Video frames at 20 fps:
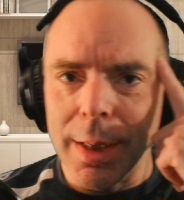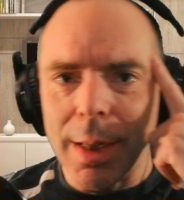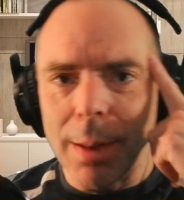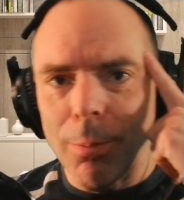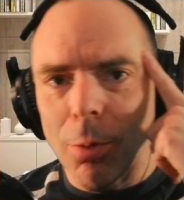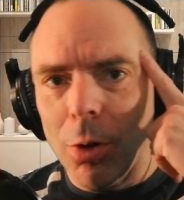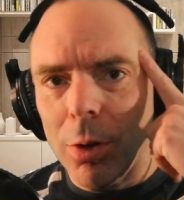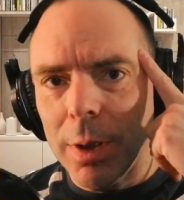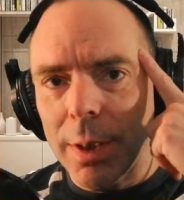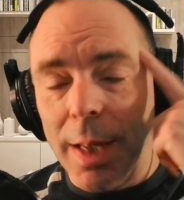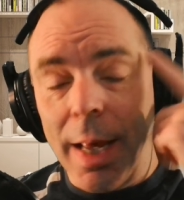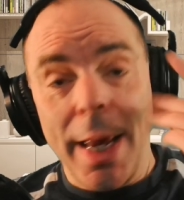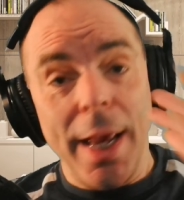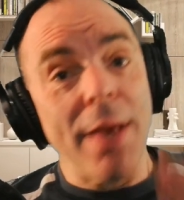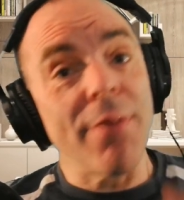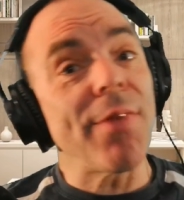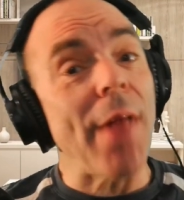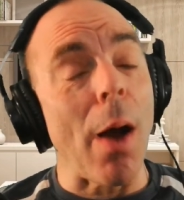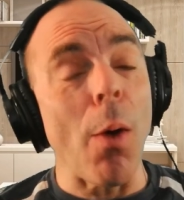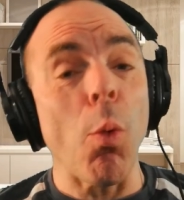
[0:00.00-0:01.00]
about it.
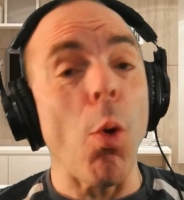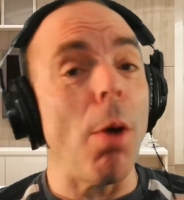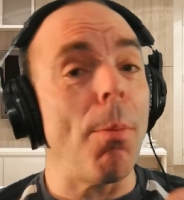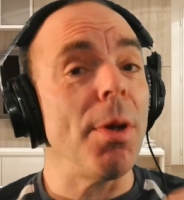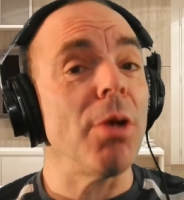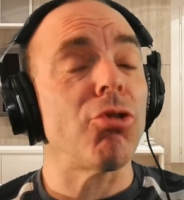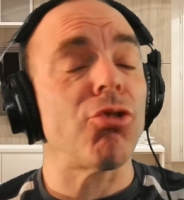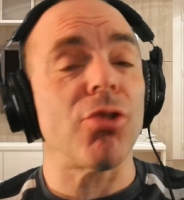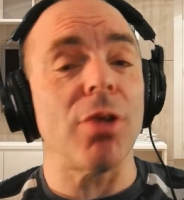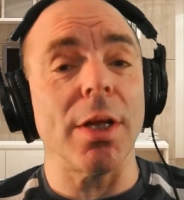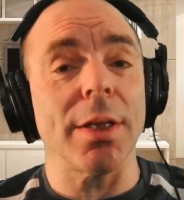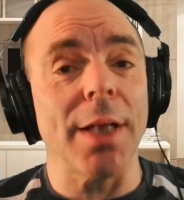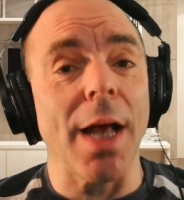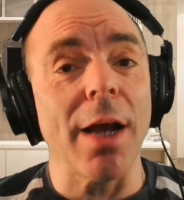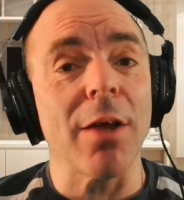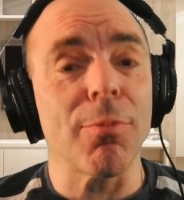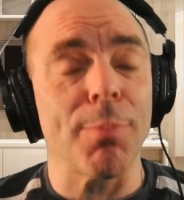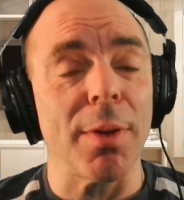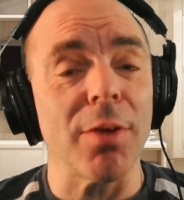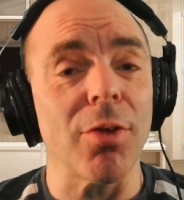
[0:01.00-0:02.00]
If that woman, she's a
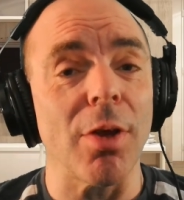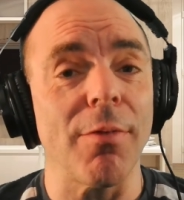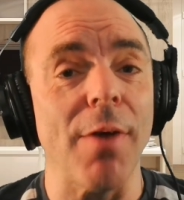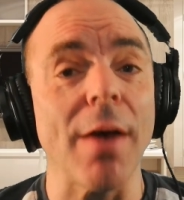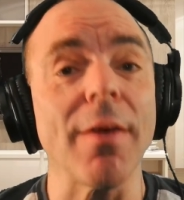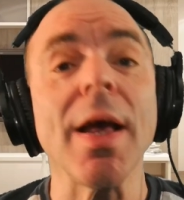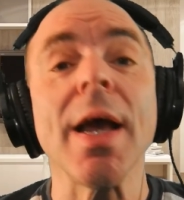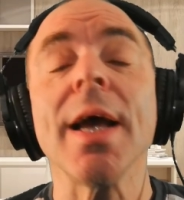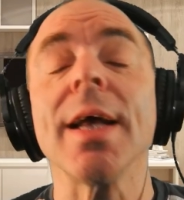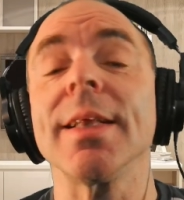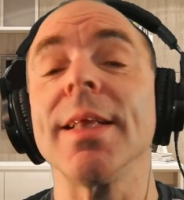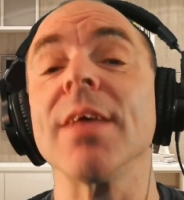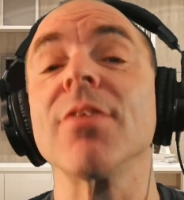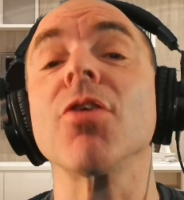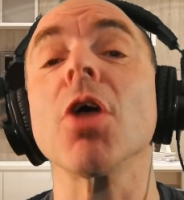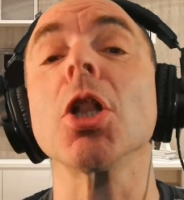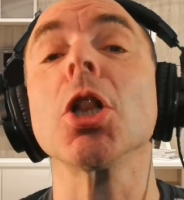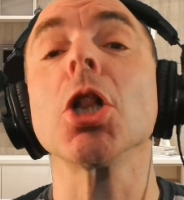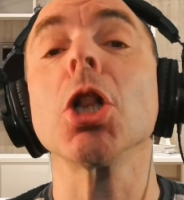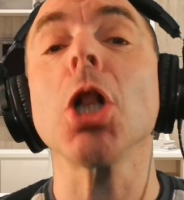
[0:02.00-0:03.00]
nice piece of ass, there's a
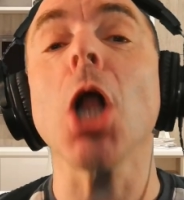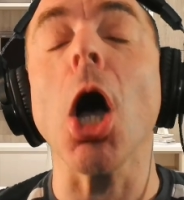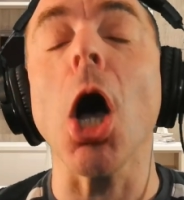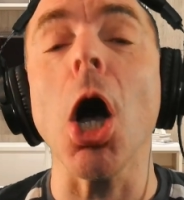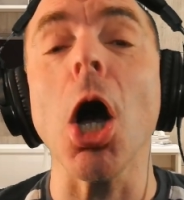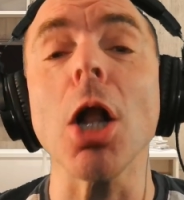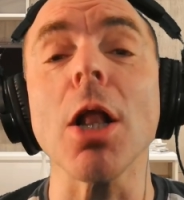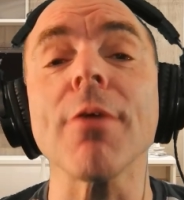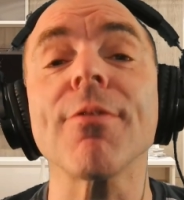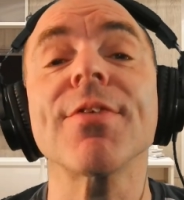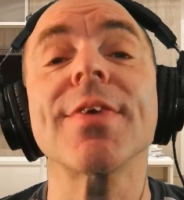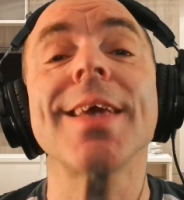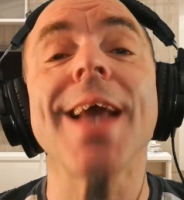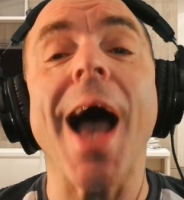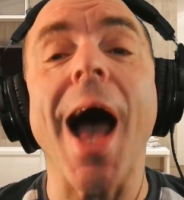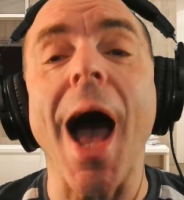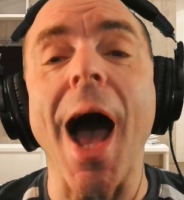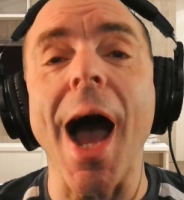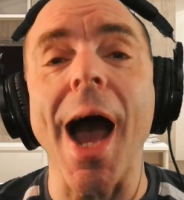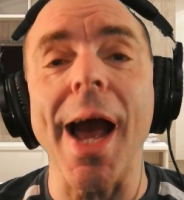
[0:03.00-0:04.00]
lot of
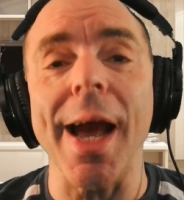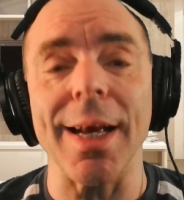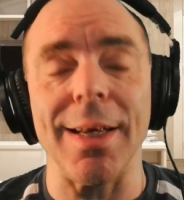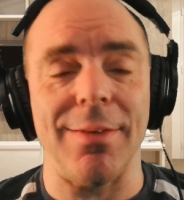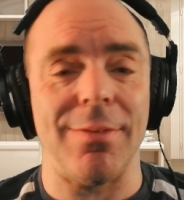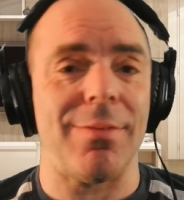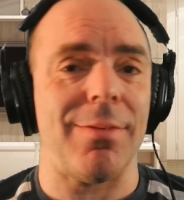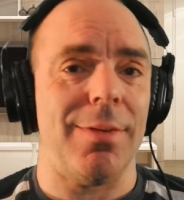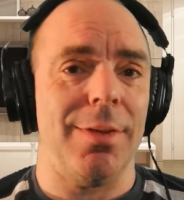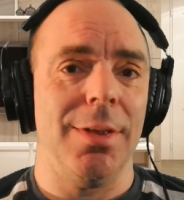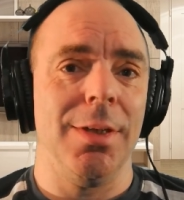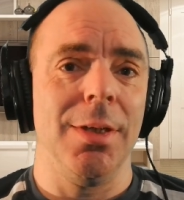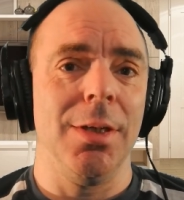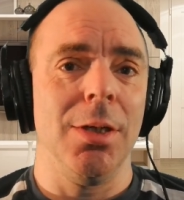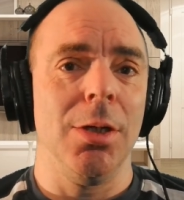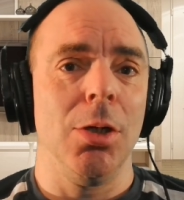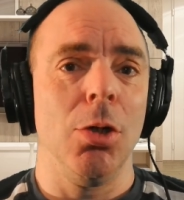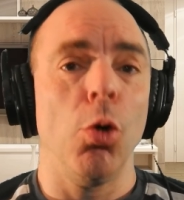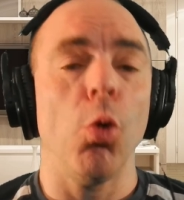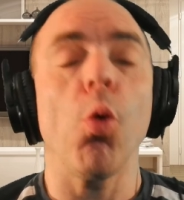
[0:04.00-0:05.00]
guys
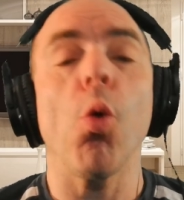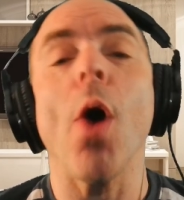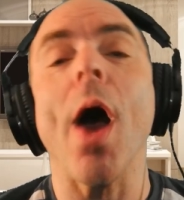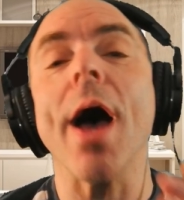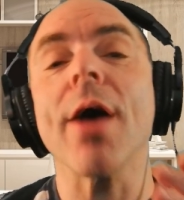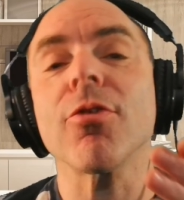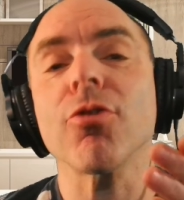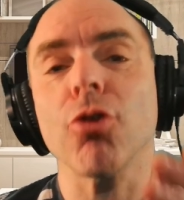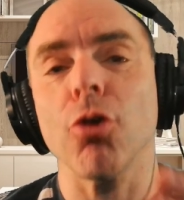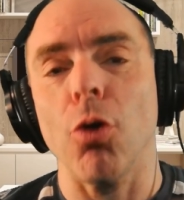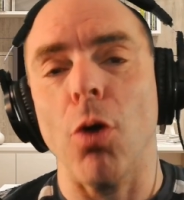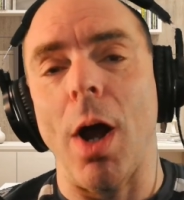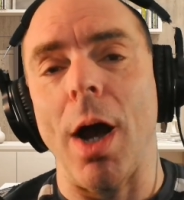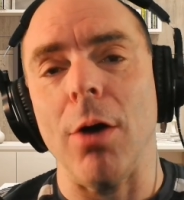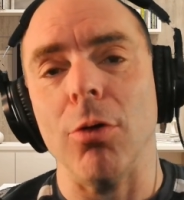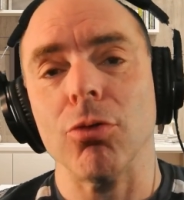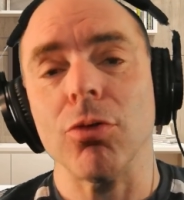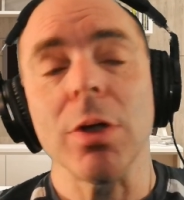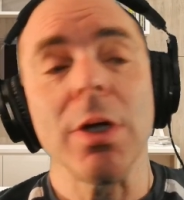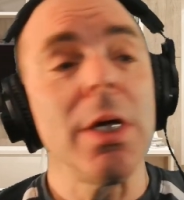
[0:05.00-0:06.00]
who ask her
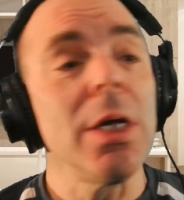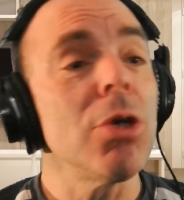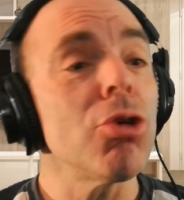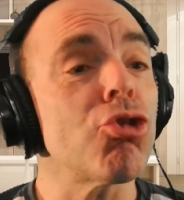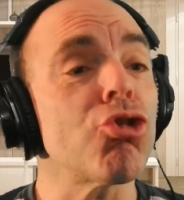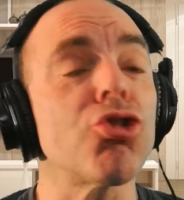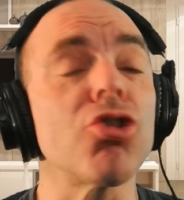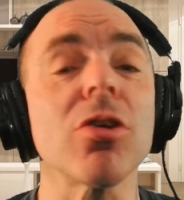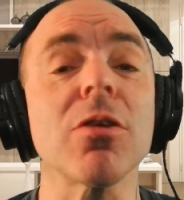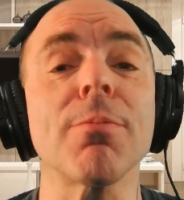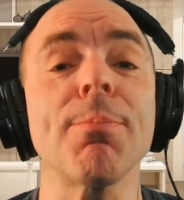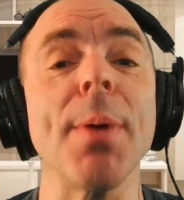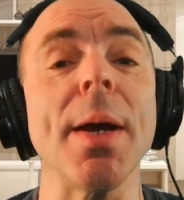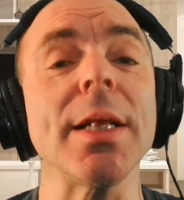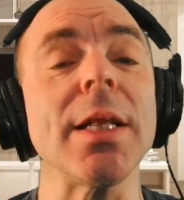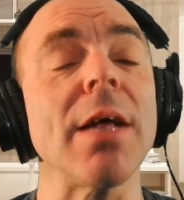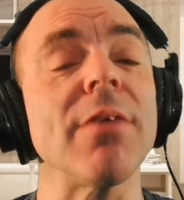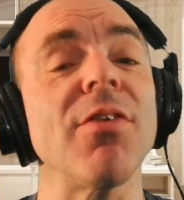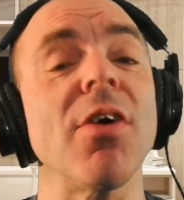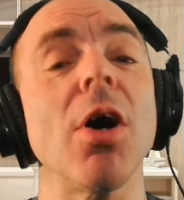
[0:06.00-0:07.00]
out. She's been
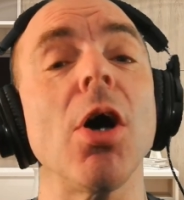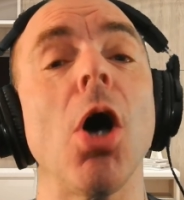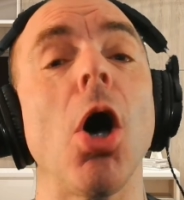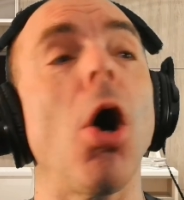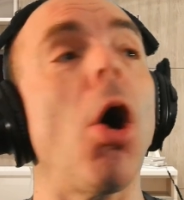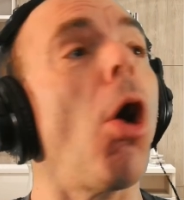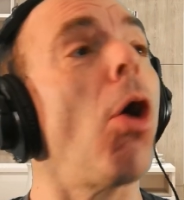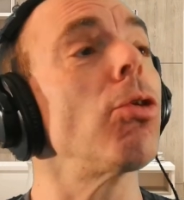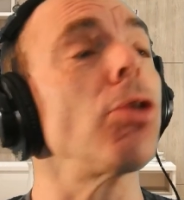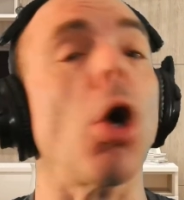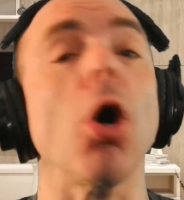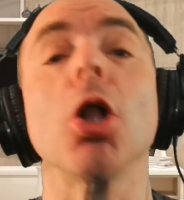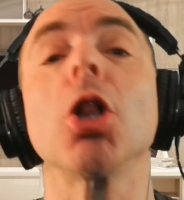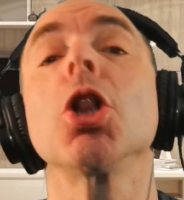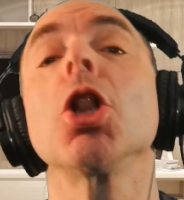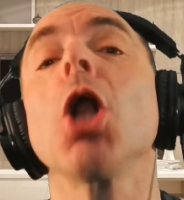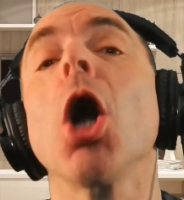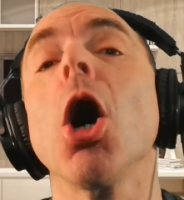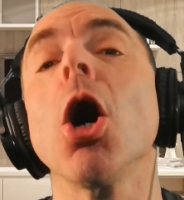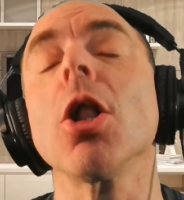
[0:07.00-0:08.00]
on a
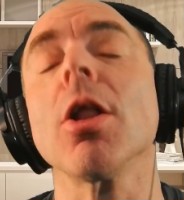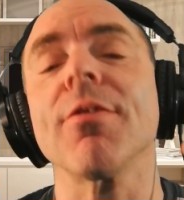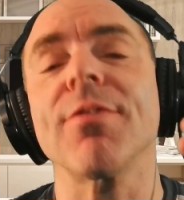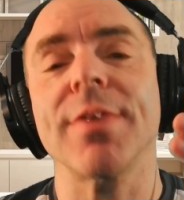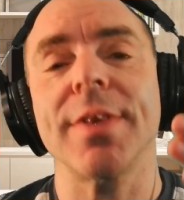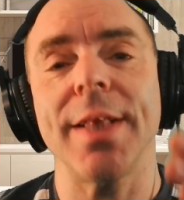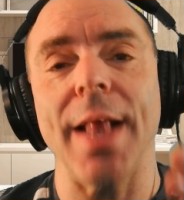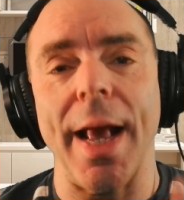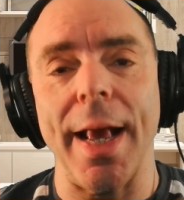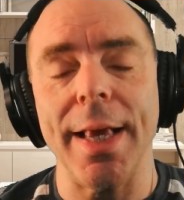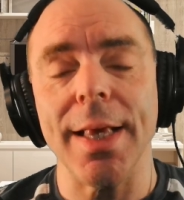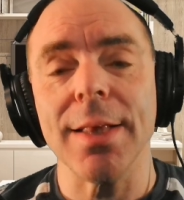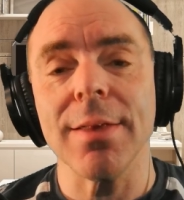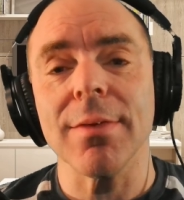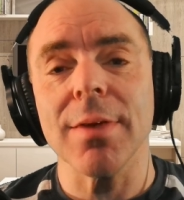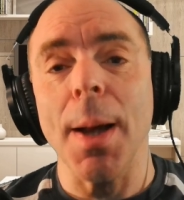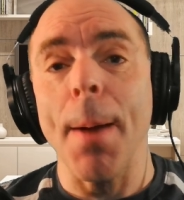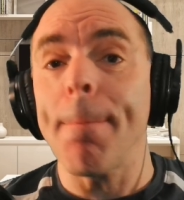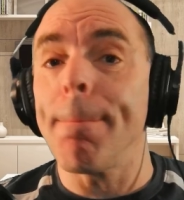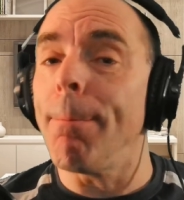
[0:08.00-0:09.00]
lot of dates,
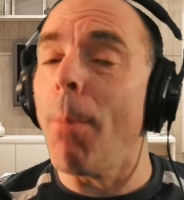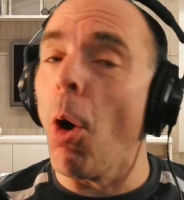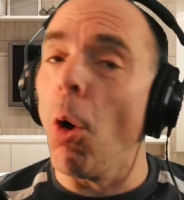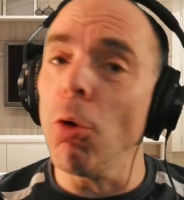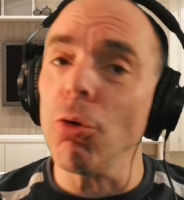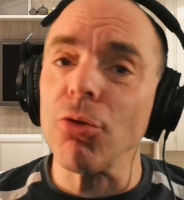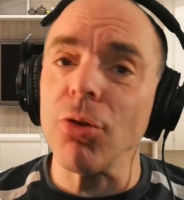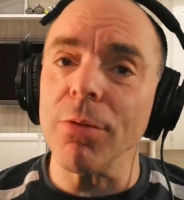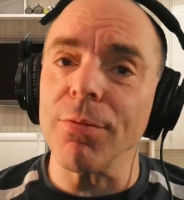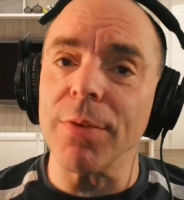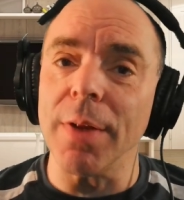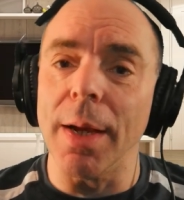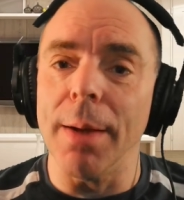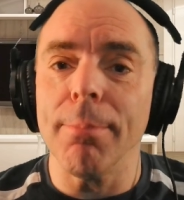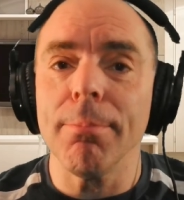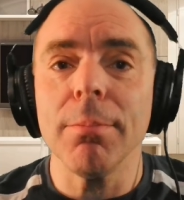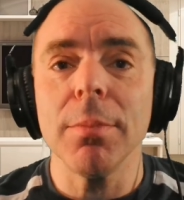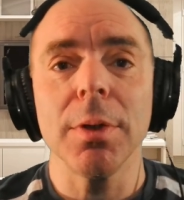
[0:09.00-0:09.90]
most of them,